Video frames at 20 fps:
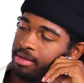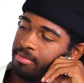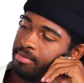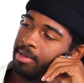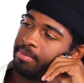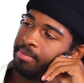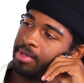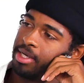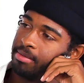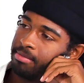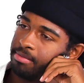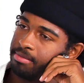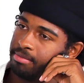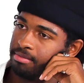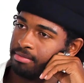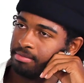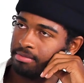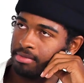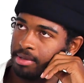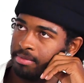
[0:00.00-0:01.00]
my
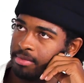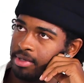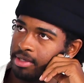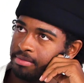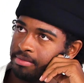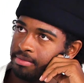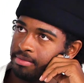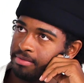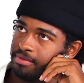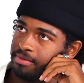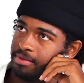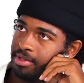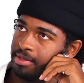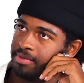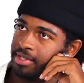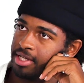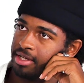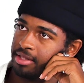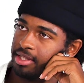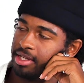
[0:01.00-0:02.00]
mom
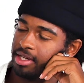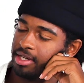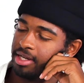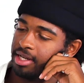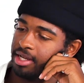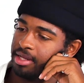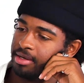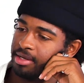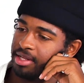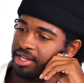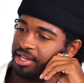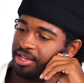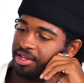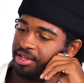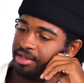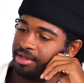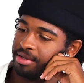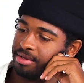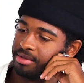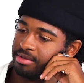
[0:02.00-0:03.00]
lives out there, and
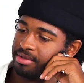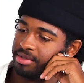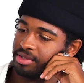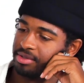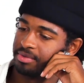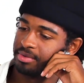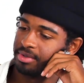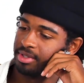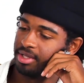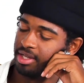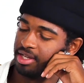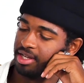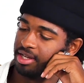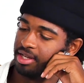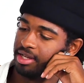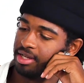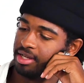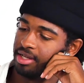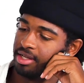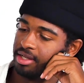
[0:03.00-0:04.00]
like,
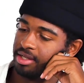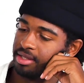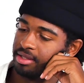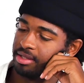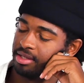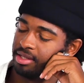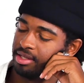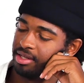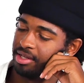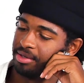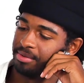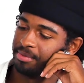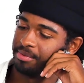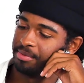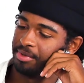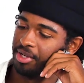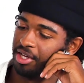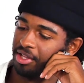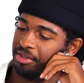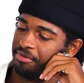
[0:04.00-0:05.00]

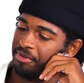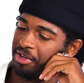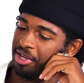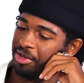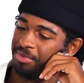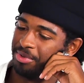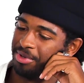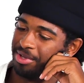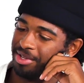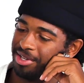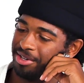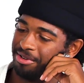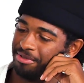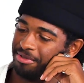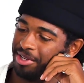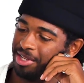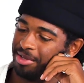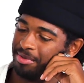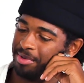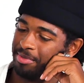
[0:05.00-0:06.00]
all the family, her
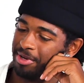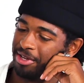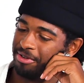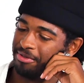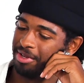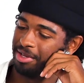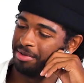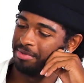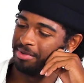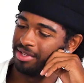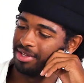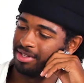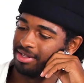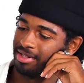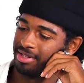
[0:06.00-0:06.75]
family, my family.